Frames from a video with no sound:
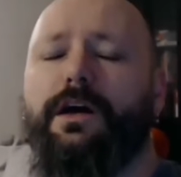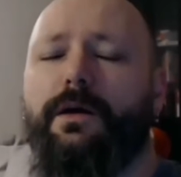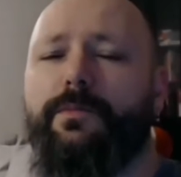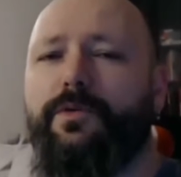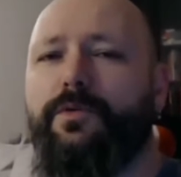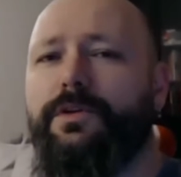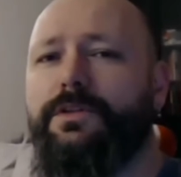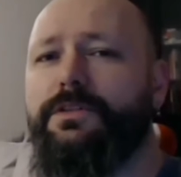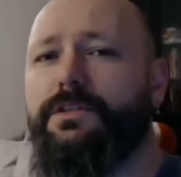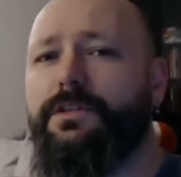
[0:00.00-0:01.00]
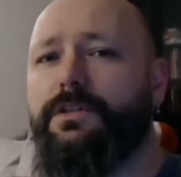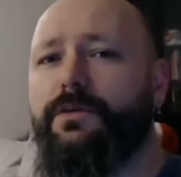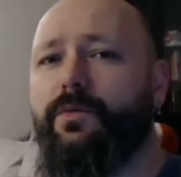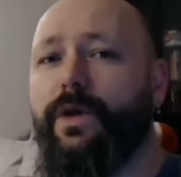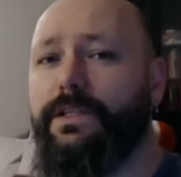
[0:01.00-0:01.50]
I'm going
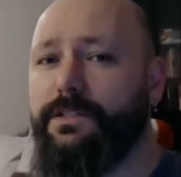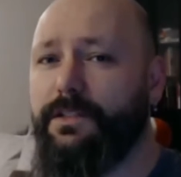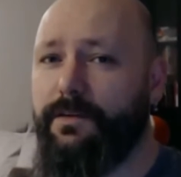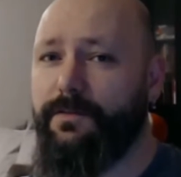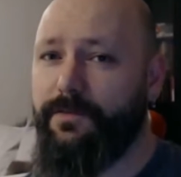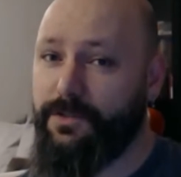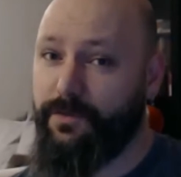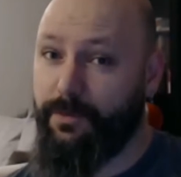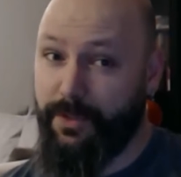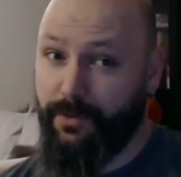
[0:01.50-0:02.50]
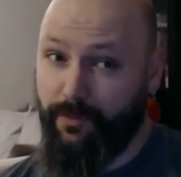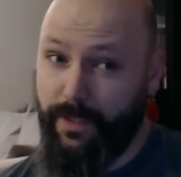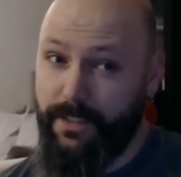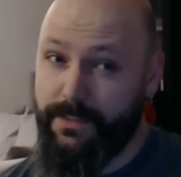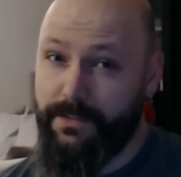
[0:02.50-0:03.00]
to wait till I finish filming the
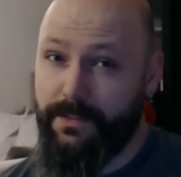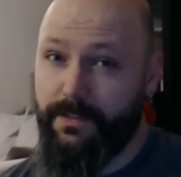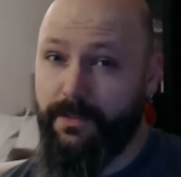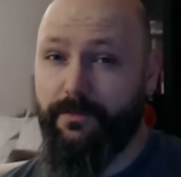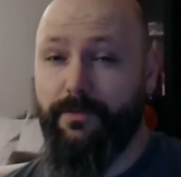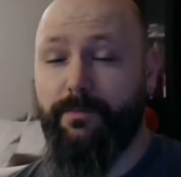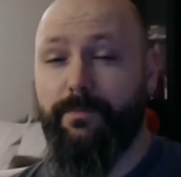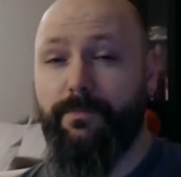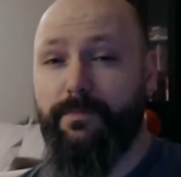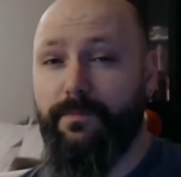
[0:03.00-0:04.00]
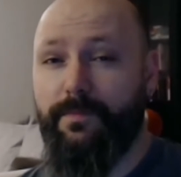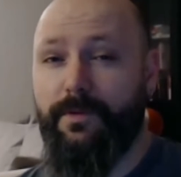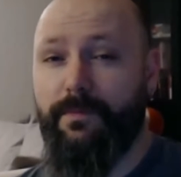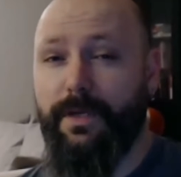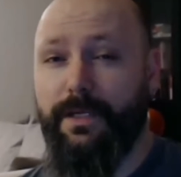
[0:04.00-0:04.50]
rest of the
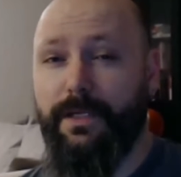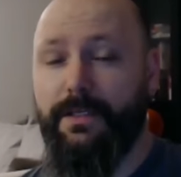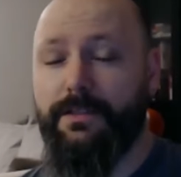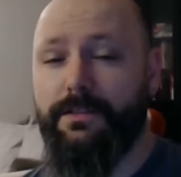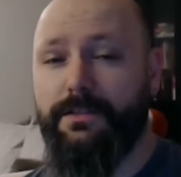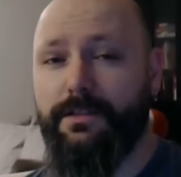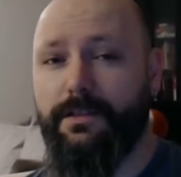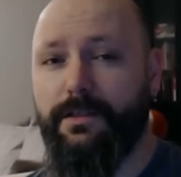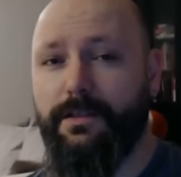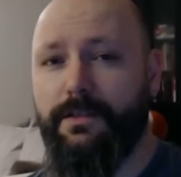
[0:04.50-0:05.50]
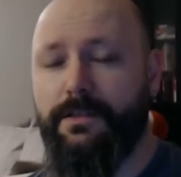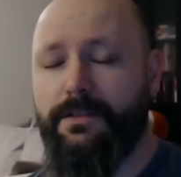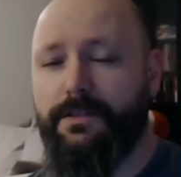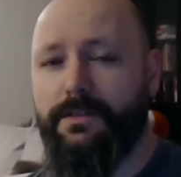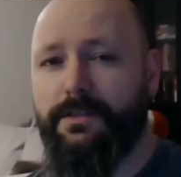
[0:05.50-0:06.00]
painting,
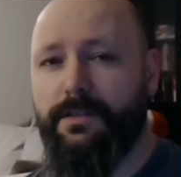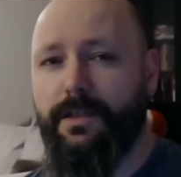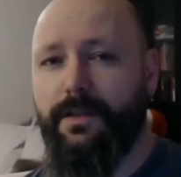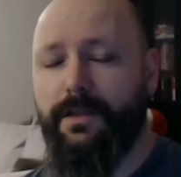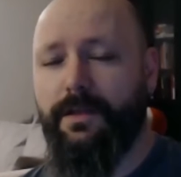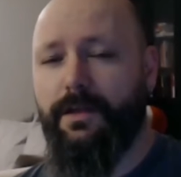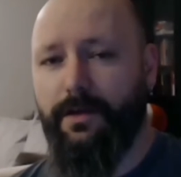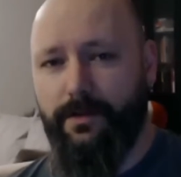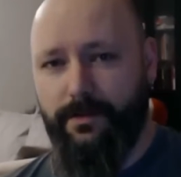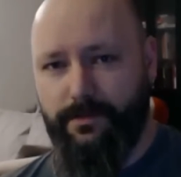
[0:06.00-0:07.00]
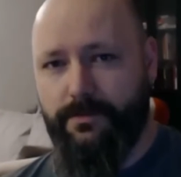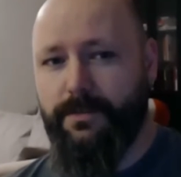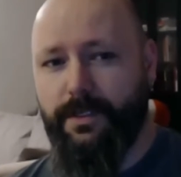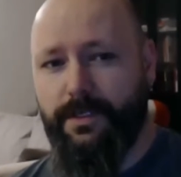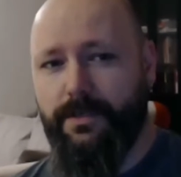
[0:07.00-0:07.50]
and then I'll
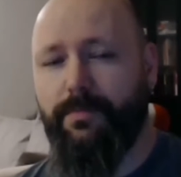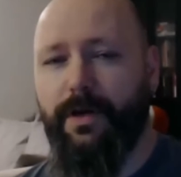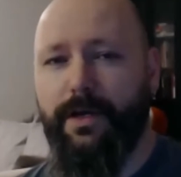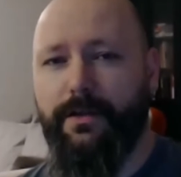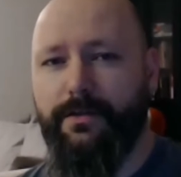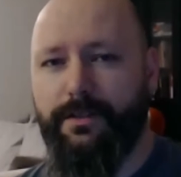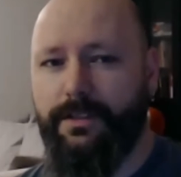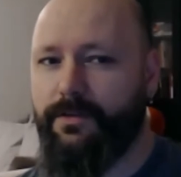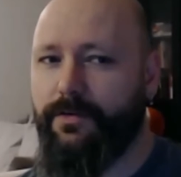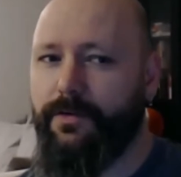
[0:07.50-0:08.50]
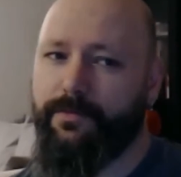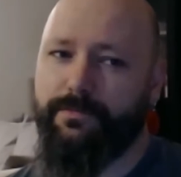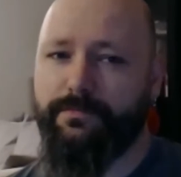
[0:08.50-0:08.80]
kind of compile either